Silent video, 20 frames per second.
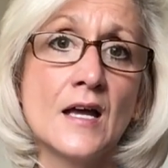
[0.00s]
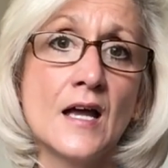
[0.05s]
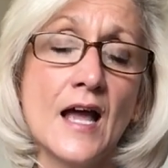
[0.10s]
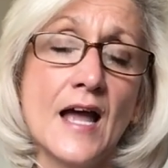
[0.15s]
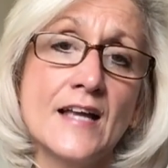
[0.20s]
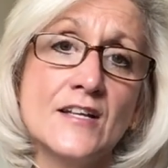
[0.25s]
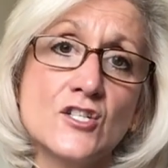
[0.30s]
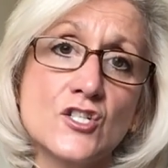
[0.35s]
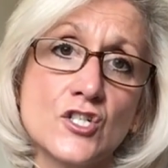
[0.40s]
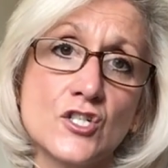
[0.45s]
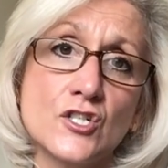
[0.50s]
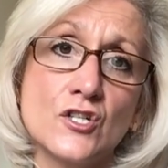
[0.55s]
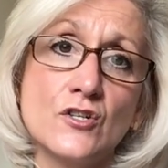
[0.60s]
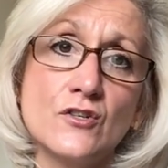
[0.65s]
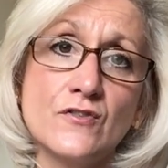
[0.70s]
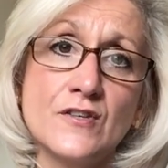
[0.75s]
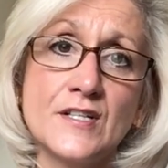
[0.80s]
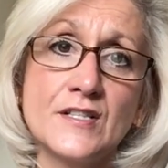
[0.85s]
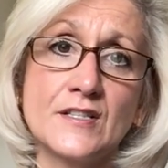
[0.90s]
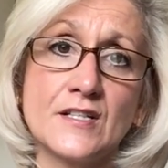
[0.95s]

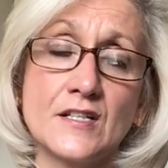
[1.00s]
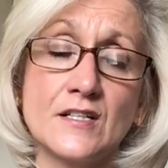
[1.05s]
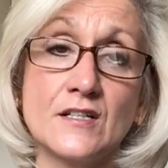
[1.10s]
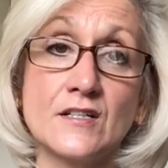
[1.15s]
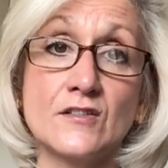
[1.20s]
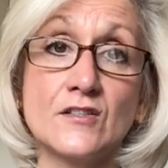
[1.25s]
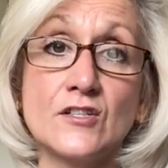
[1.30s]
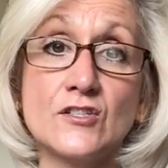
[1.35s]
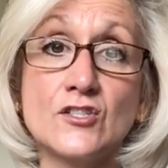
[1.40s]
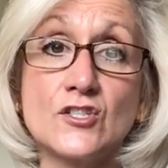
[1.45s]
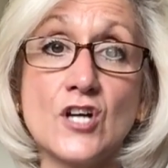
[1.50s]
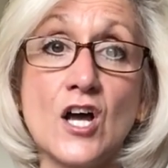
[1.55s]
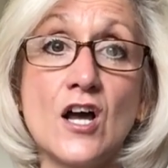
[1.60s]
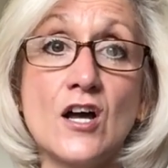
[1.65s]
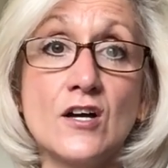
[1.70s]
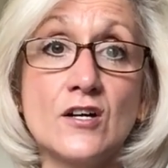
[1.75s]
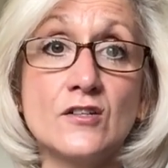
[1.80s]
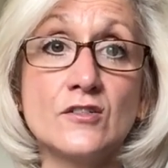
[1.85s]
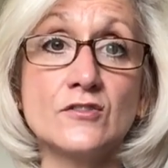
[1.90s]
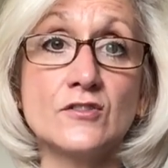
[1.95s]
Ensuring that the
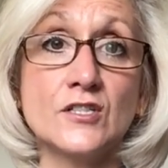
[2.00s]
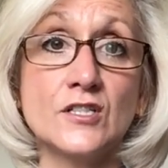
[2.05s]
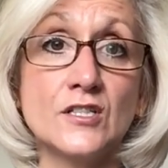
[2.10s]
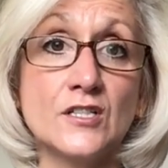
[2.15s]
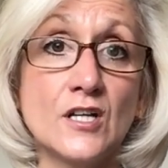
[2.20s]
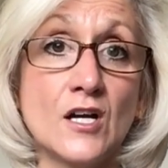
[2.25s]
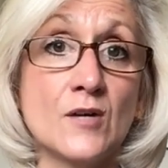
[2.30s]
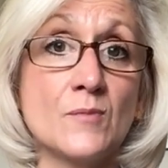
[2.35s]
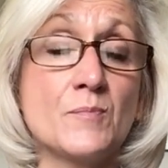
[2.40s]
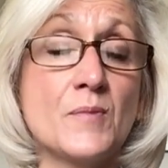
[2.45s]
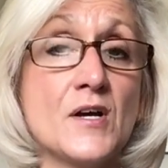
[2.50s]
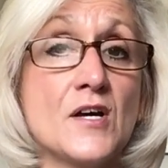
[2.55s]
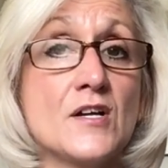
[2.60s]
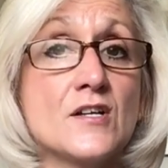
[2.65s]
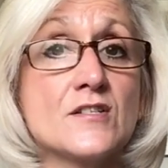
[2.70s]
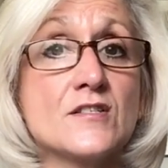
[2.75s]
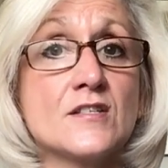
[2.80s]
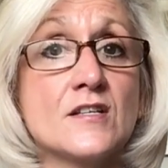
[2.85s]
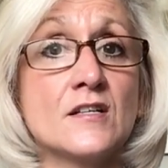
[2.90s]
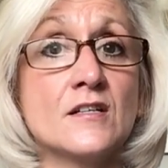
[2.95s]
child, young
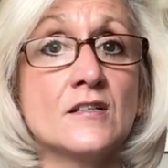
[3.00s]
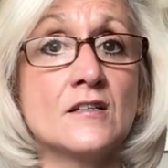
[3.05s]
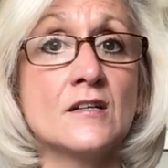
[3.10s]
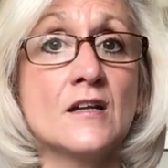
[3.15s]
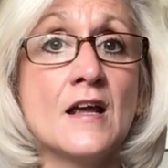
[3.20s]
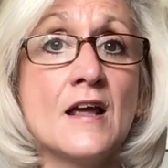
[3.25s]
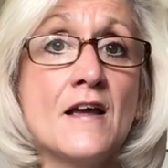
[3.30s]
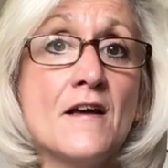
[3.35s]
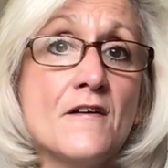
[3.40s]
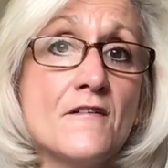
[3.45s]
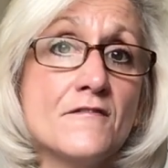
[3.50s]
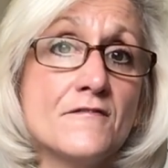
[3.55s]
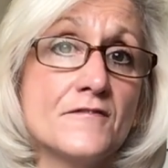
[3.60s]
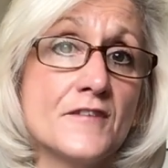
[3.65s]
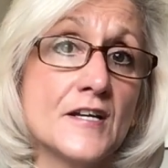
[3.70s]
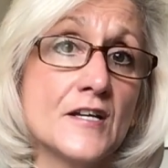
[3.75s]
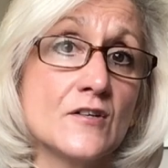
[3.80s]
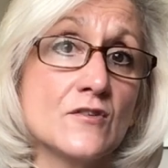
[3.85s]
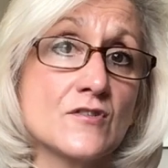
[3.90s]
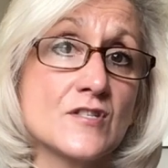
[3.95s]
person
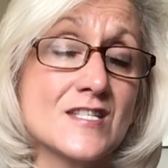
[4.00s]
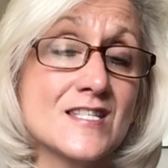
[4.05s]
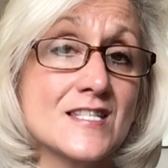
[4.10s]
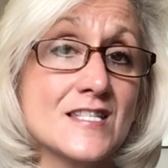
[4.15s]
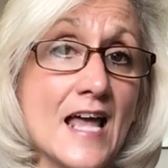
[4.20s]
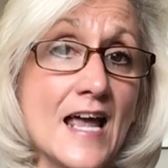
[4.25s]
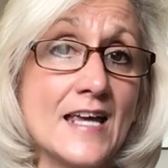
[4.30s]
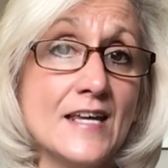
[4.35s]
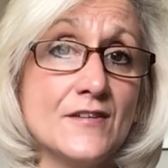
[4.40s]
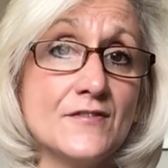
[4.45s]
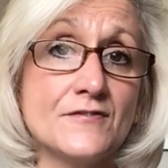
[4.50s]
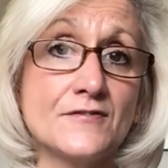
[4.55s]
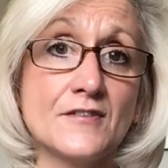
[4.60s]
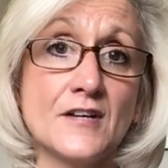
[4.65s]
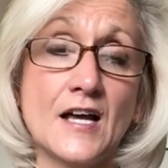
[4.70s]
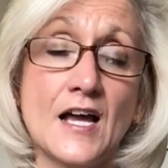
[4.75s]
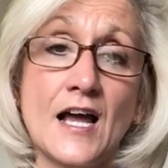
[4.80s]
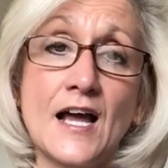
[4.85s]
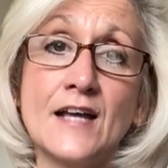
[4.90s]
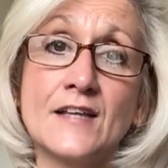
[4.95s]
feels safe
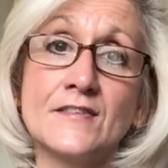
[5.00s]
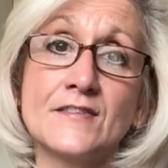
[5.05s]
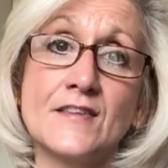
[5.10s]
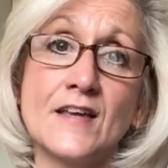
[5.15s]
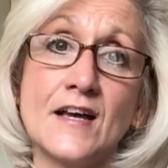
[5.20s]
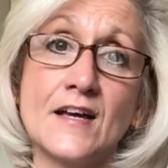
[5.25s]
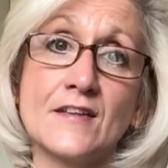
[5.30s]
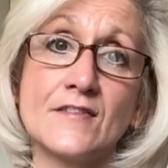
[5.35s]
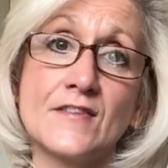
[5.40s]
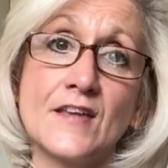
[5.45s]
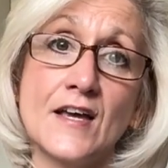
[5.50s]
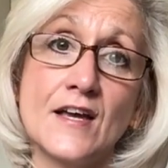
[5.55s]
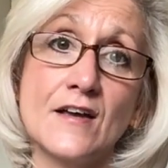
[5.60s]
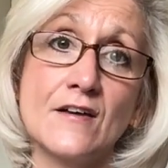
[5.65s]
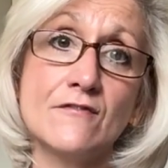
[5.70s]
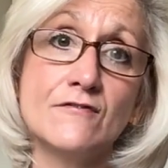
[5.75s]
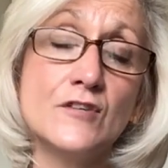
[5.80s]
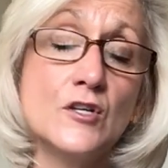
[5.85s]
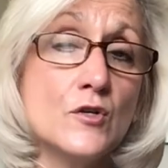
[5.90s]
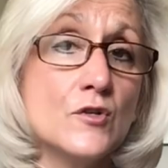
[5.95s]
and that their
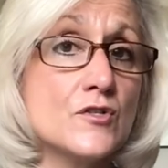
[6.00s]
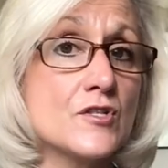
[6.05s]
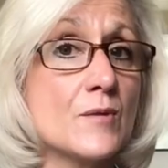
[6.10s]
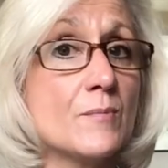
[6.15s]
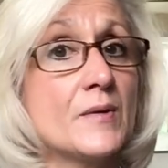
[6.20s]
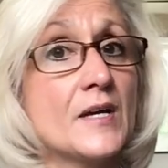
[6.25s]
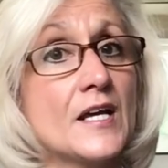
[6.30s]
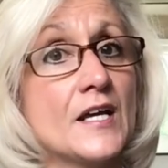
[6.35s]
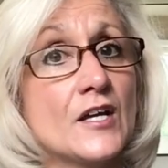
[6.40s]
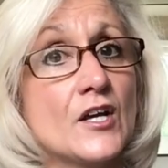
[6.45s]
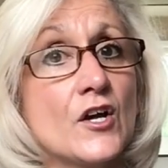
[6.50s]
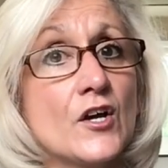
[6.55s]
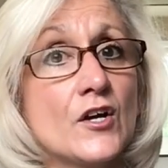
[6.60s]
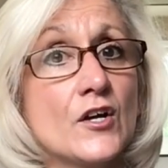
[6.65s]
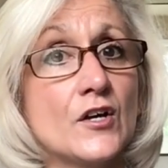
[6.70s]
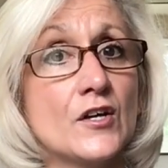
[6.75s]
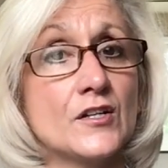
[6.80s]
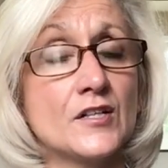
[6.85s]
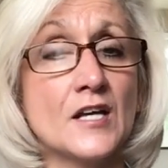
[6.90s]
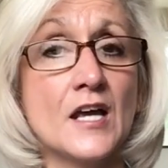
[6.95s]
views are being
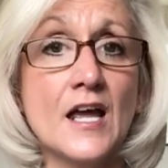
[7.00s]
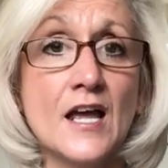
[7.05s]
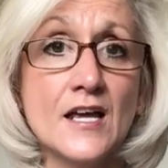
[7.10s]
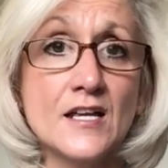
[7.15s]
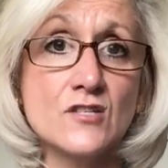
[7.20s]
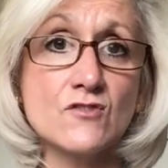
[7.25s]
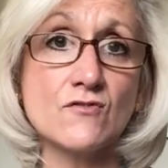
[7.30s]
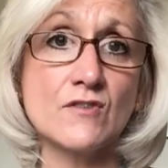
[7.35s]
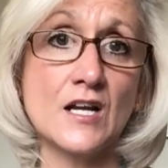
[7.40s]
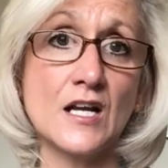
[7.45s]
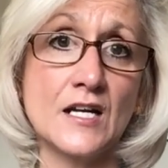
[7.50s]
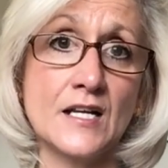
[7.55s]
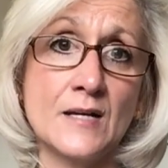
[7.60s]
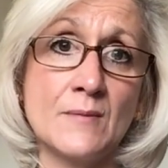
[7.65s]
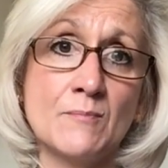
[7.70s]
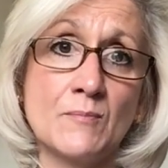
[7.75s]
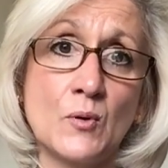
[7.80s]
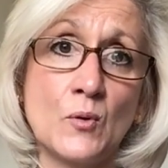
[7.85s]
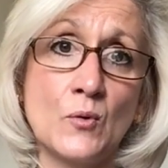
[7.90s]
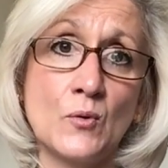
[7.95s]
heard is really
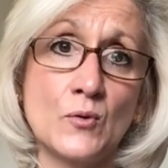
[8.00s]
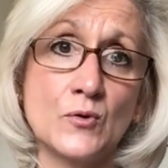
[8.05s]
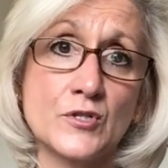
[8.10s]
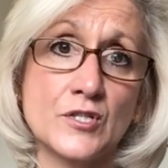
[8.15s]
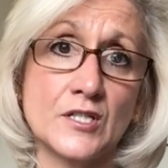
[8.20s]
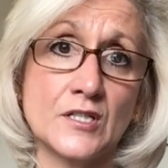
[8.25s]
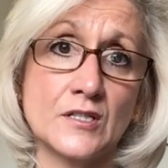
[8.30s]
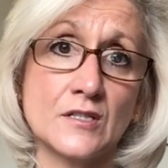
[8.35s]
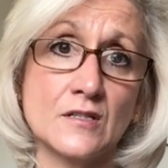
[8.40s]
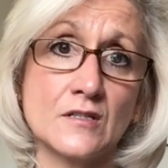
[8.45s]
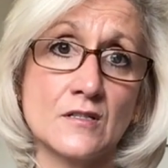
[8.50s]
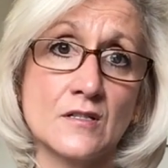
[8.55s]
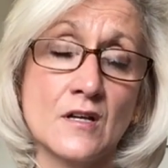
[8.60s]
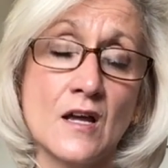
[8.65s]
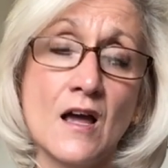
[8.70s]
important.